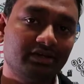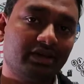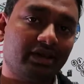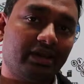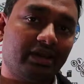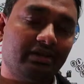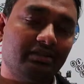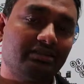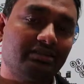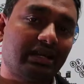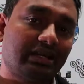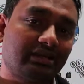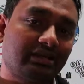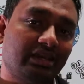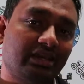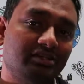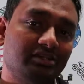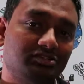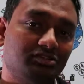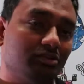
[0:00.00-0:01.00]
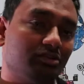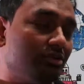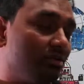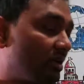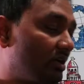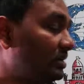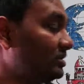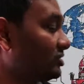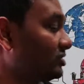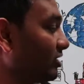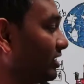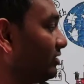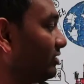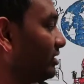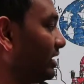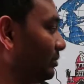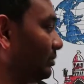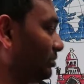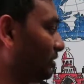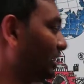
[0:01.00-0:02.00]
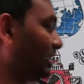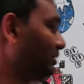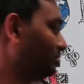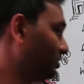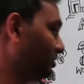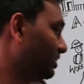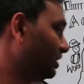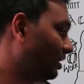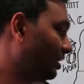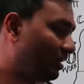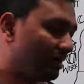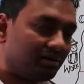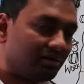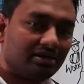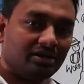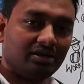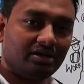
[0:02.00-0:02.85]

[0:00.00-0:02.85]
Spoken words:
and in that case, you can straight away apply PR.